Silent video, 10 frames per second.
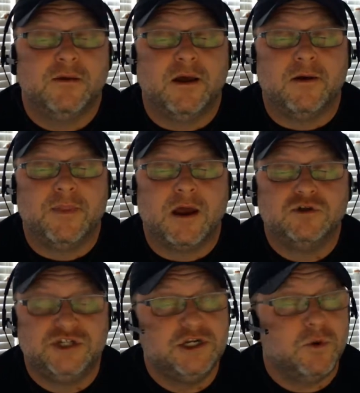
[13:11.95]
Now,
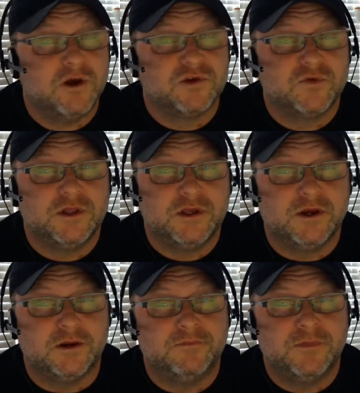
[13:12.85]
GULs are really
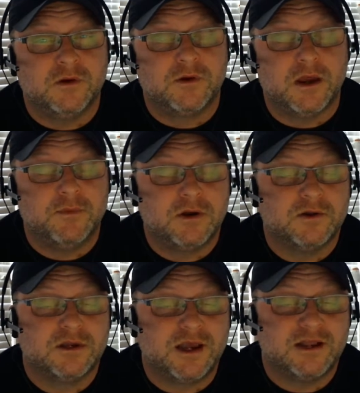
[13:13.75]
good, okay,
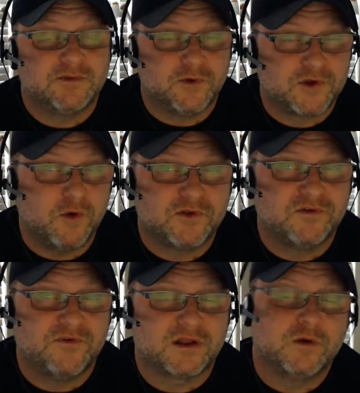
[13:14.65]
because again, it's the most
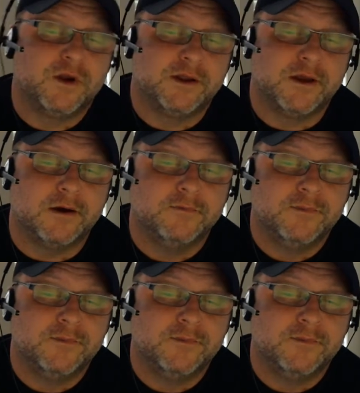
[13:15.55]
cost-effective way to go.